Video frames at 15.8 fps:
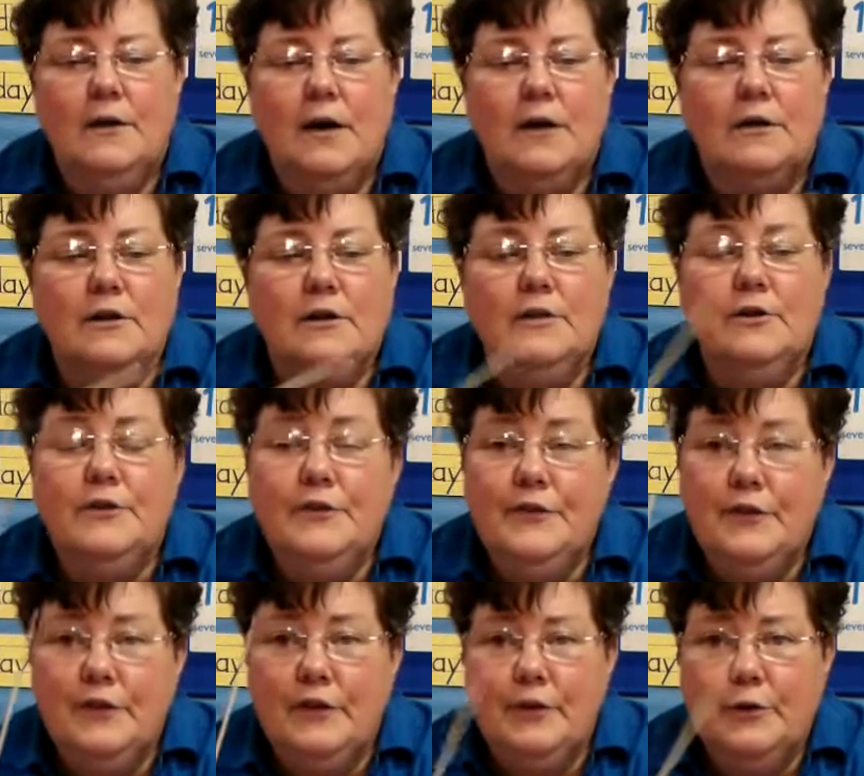A little
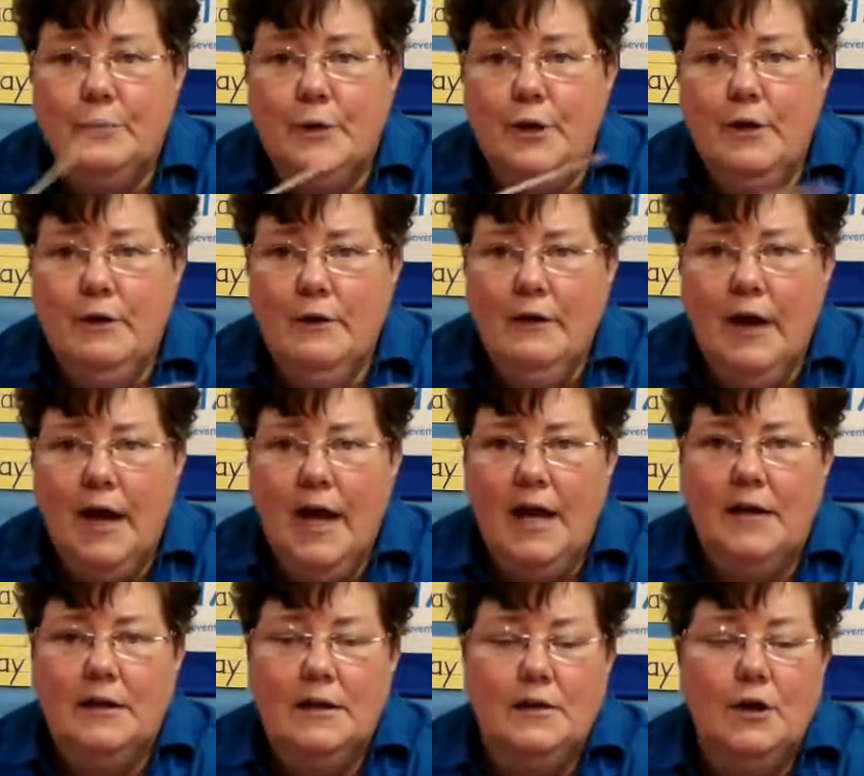skewer,
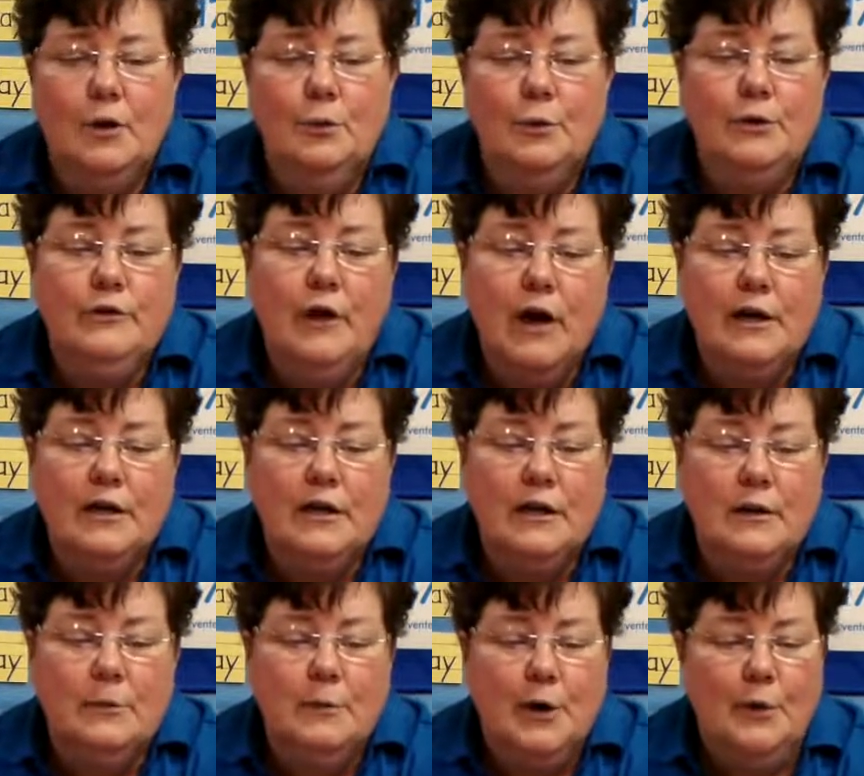and I know we're
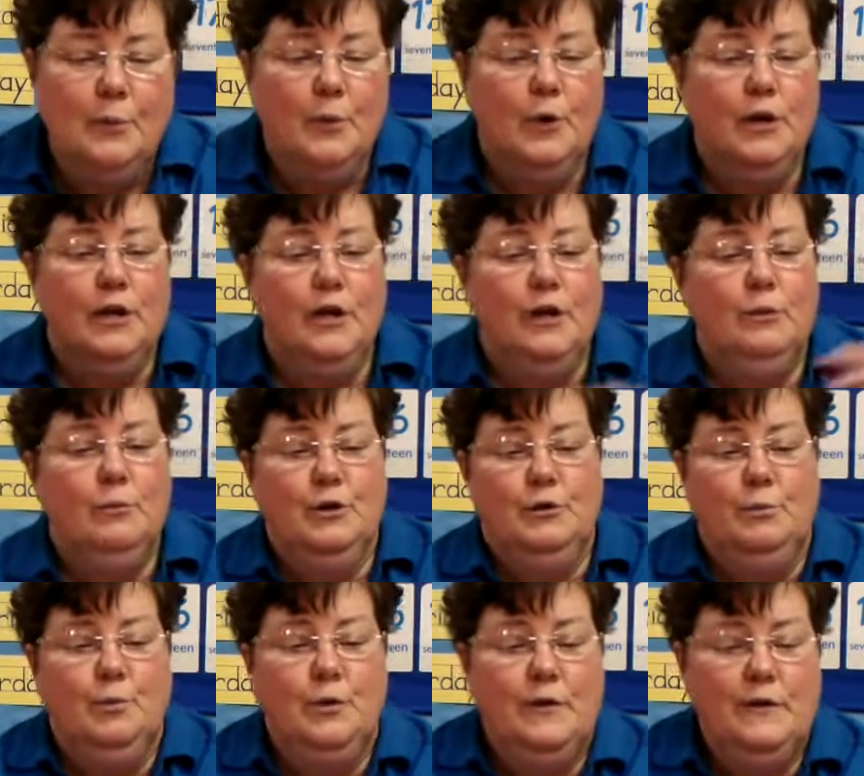talking about working with
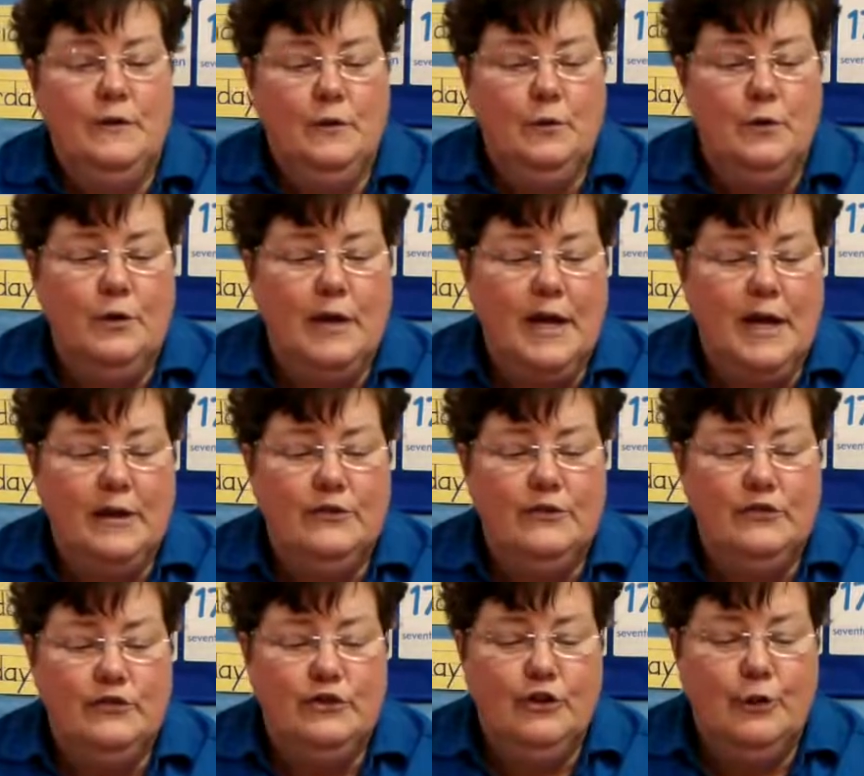preschool
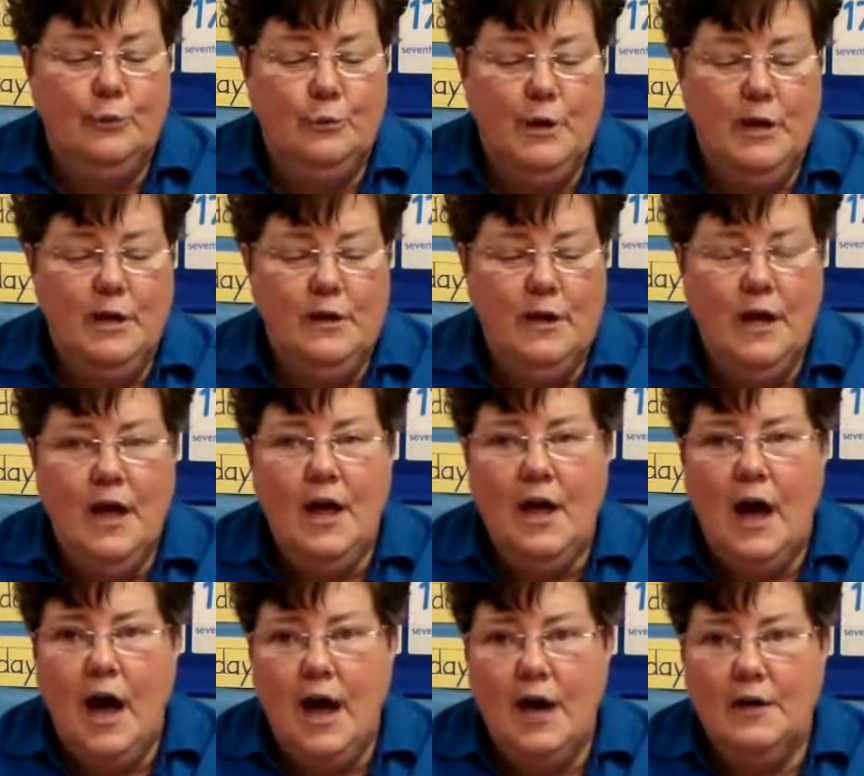age children.
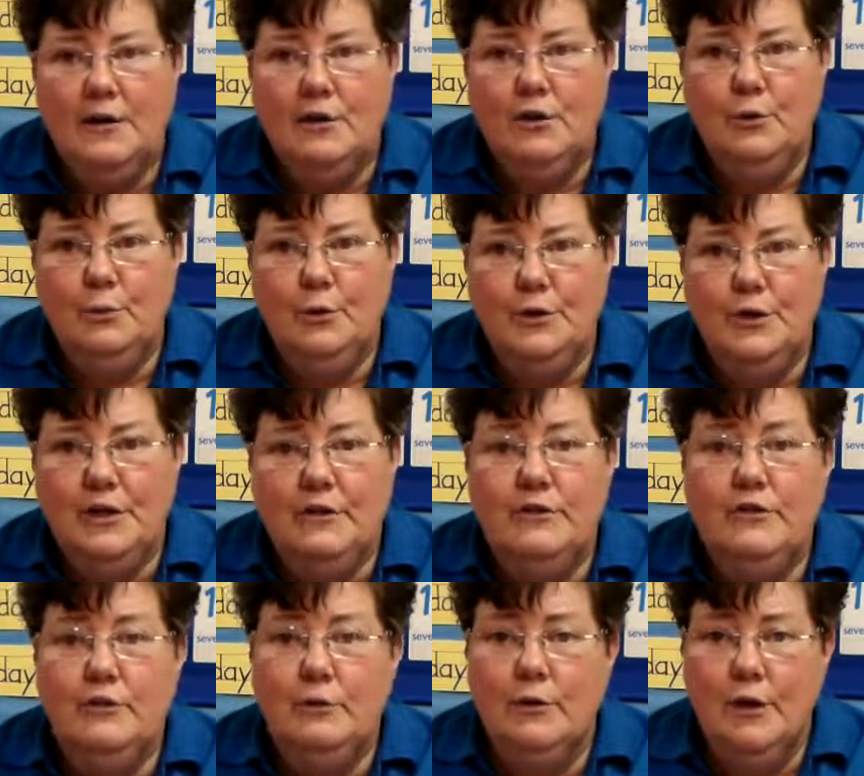Either you will need
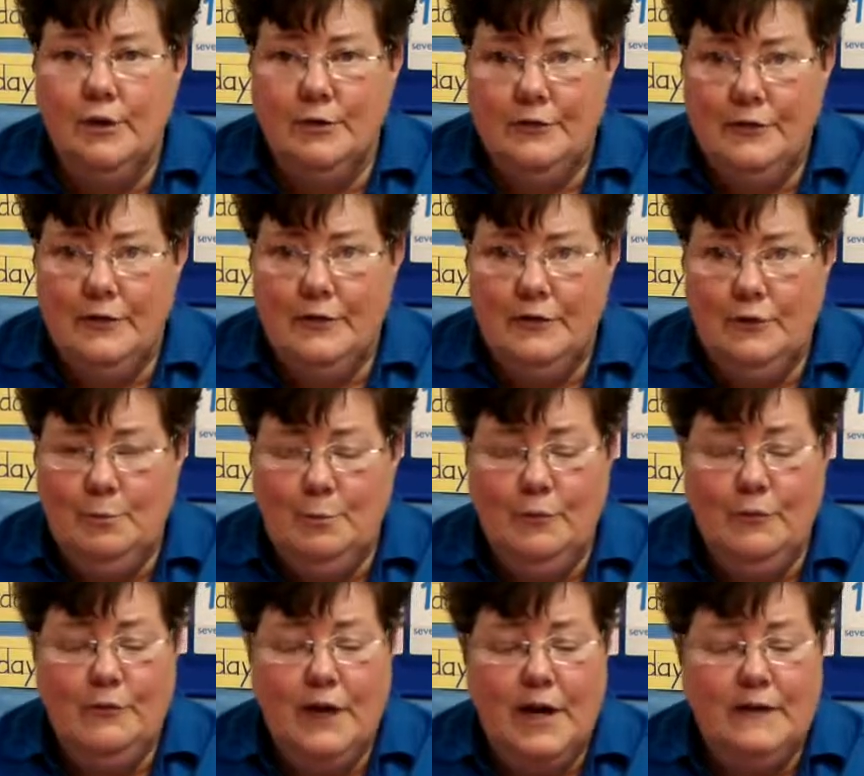to closely
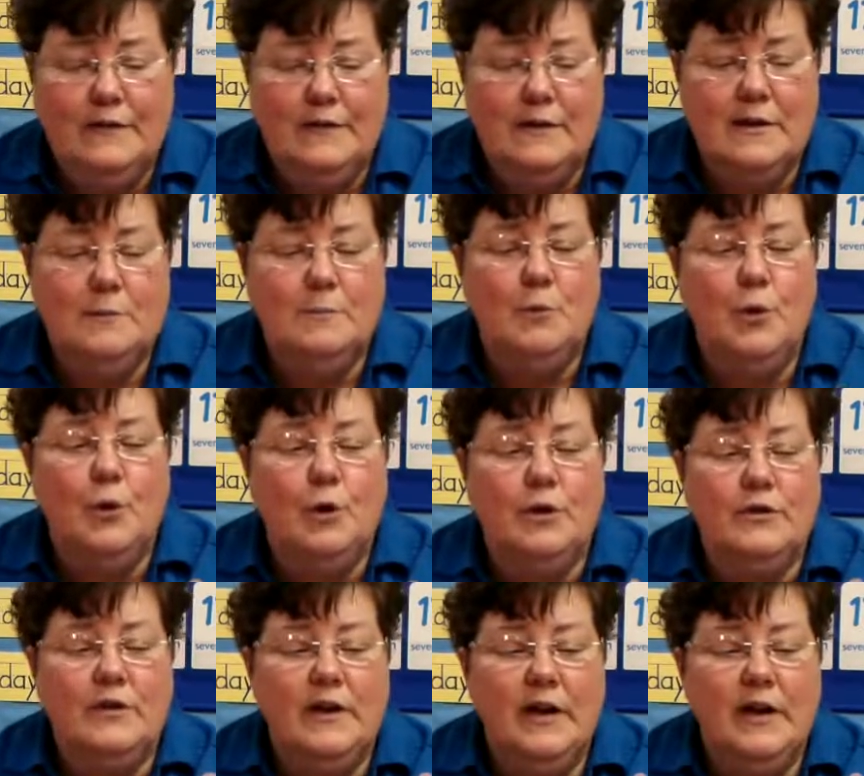supervise them or
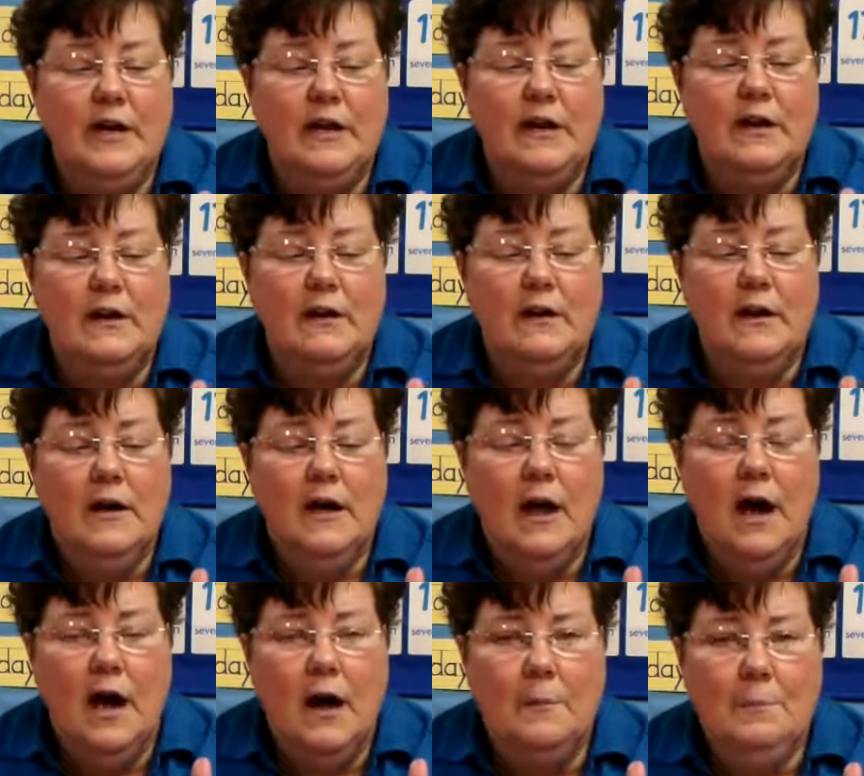take
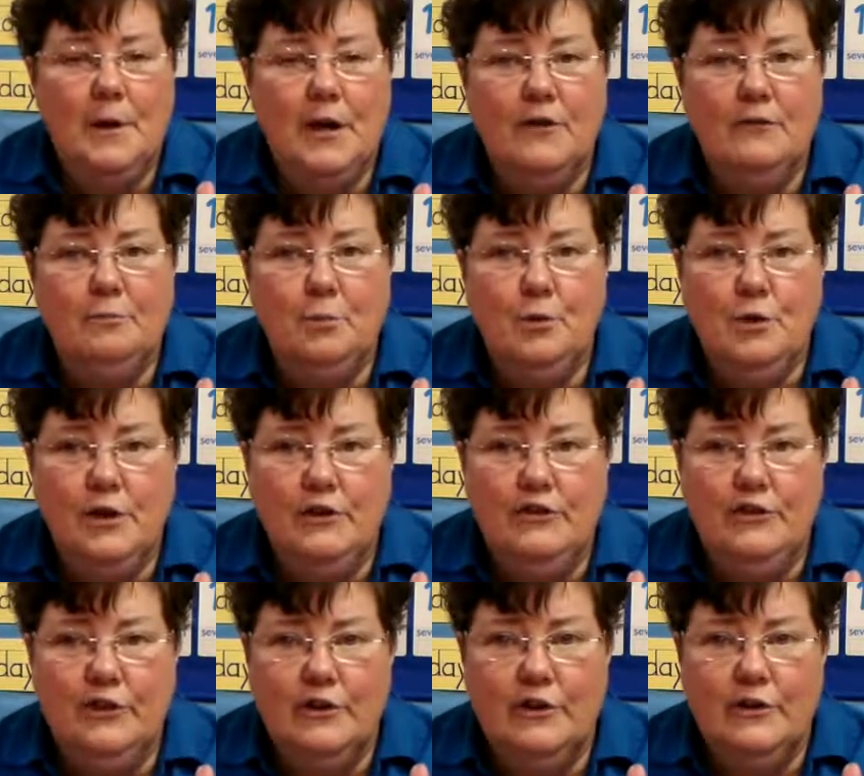a pair of pruning
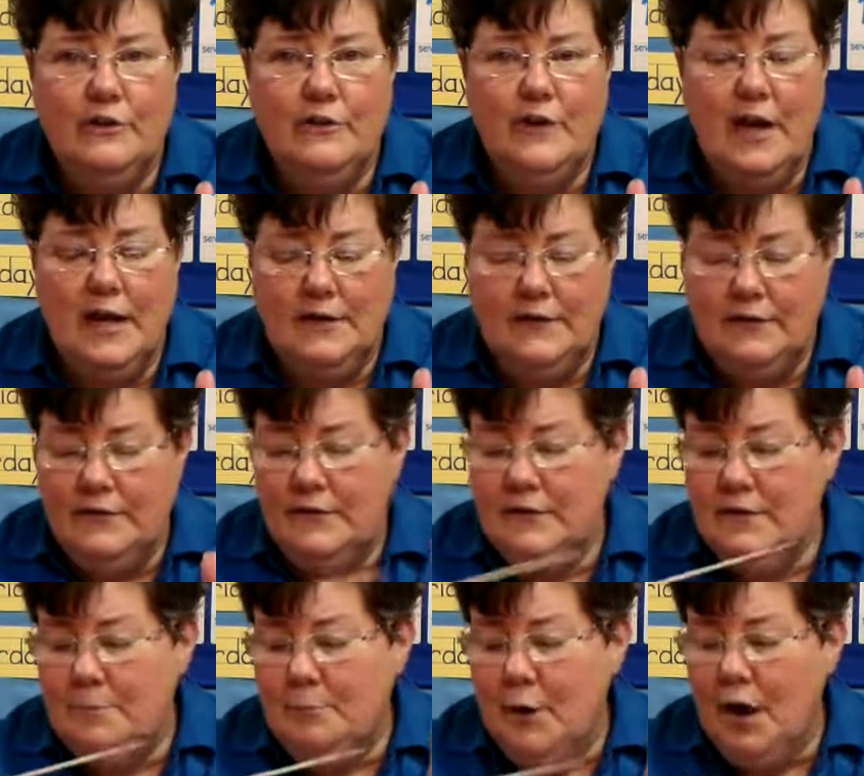shears and
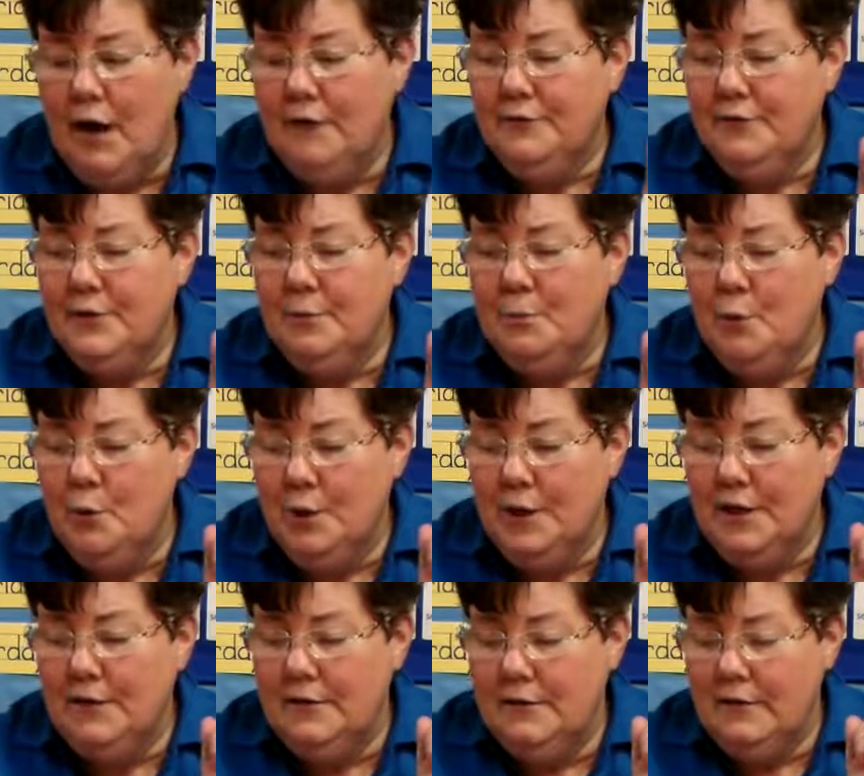snip off the
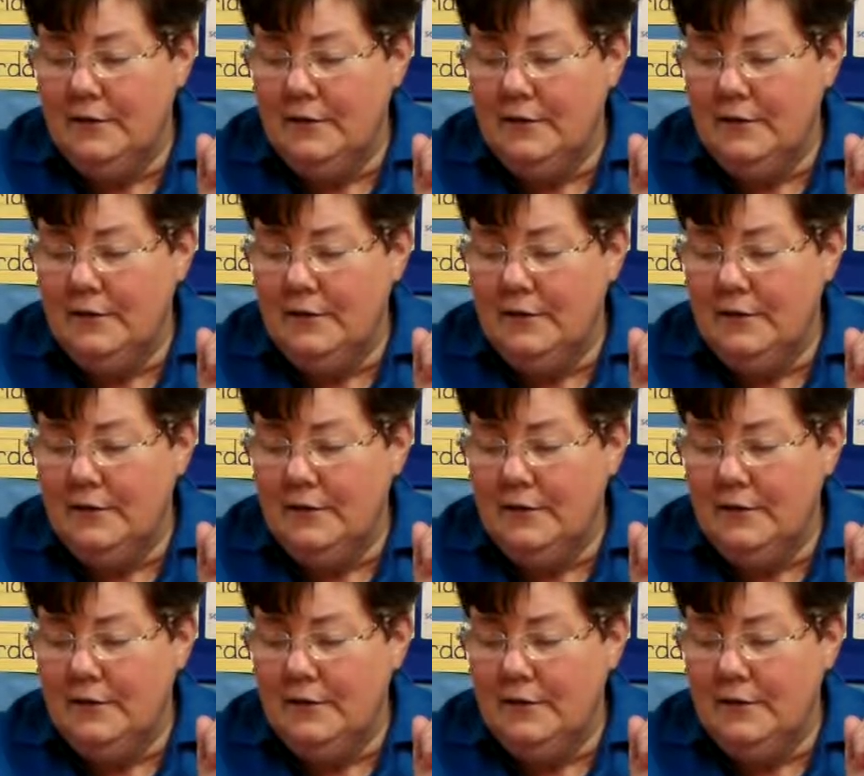point.